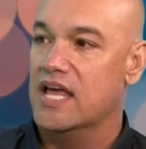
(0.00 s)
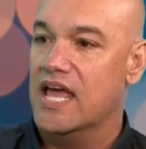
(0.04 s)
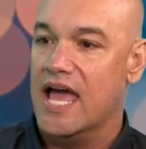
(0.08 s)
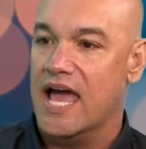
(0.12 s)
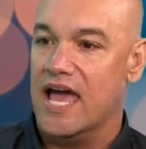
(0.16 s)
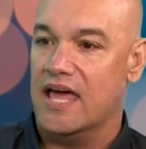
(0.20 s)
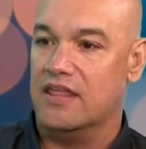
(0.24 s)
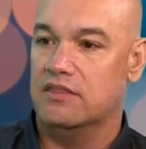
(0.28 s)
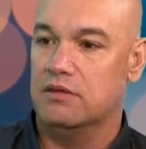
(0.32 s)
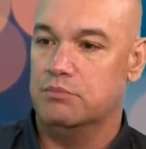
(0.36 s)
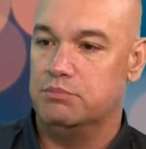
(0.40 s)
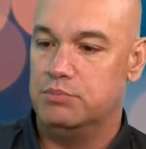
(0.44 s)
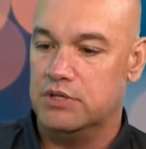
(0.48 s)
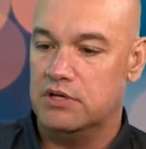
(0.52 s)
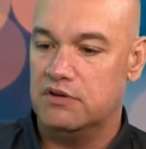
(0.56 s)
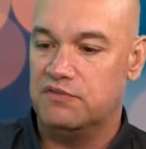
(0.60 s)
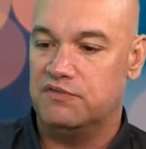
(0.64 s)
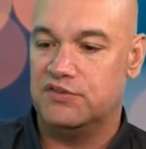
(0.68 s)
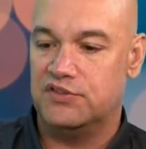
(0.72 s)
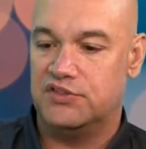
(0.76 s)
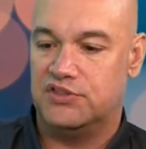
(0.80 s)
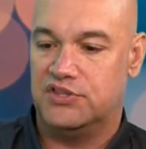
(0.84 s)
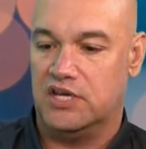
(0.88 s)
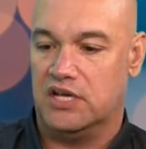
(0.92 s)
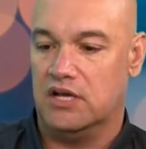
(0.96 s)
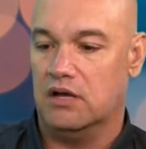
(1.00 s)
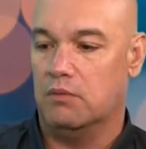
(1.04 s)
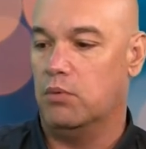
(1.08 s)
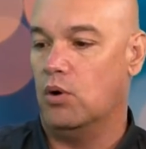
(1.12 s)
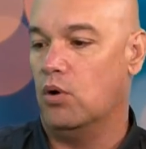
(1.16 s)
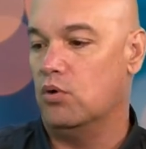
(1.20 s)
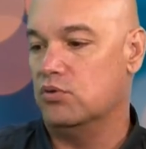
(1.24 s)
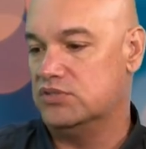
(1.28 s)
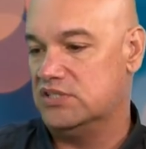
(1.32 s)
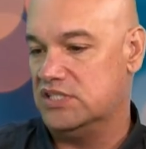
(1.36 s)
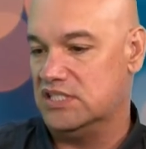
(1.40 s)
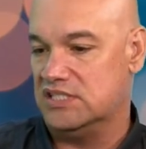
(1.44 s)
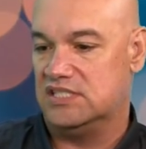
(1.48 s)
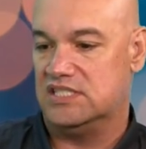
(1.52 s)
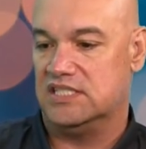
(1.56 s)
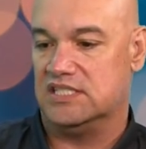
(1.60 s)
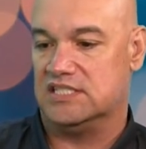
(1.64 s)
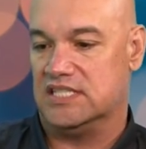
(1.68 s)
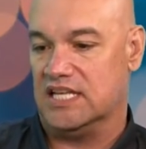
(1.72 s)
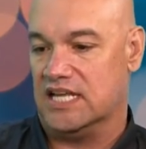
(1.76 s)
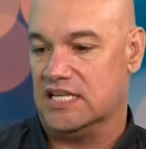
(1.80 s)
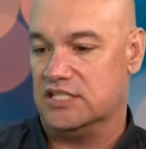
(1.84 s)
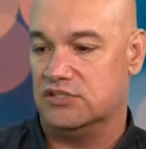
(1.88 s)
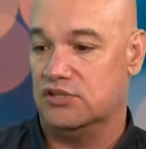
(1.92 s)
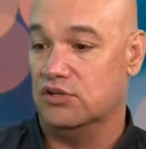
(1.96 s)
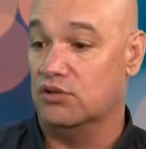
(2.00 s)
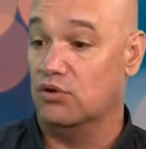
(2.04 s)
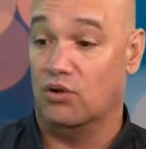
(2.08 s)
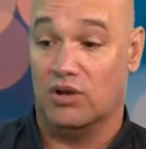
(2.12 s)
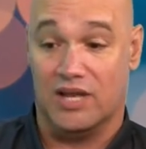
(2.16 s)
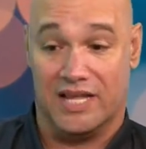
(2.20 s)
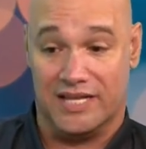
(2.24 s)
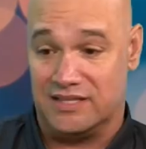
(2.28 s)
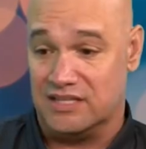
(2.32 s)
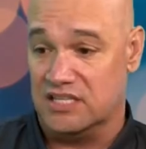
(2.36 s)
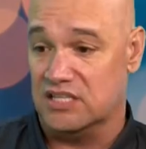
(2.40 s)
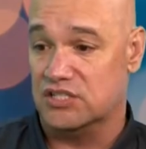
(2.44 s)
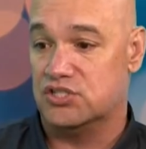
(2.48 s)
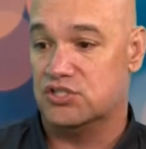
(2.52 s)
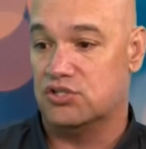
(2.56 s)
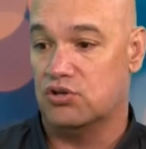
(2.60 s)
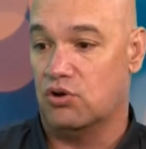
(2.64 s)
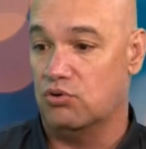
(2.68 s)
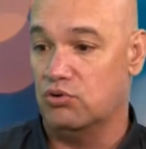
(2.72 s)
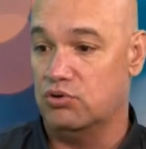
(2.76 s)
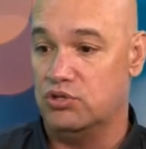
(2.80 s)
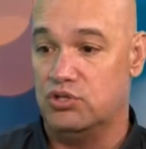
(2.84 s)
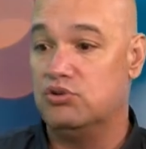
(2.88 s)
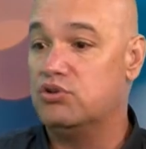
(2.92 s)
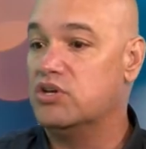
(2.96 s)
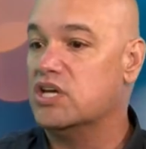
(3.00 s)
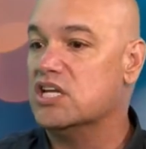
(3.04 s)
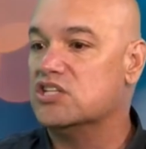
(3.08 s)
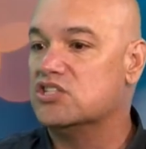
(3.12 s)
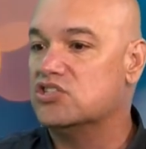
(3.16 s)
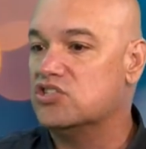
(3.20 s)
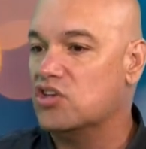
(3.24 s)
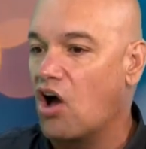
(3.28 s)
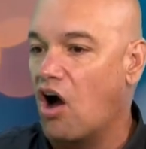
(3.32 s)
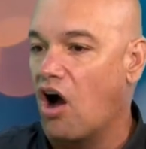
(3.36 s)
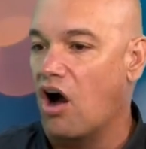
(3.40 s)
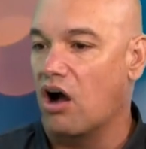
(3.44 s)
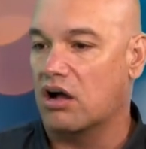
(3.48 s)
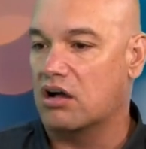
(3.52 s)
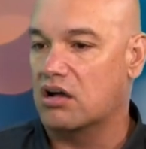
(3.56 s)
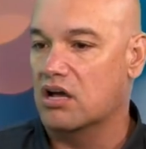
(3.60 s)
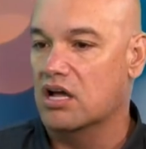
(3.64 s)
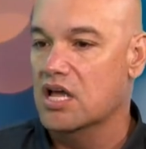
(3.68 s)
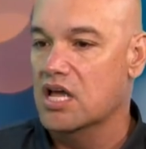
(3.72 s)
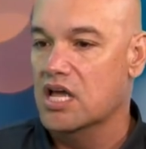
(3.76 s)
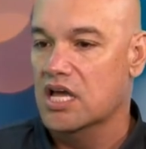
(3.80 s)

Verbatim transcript: And the beautiful thing about oc is, you know, like this show, you can talk.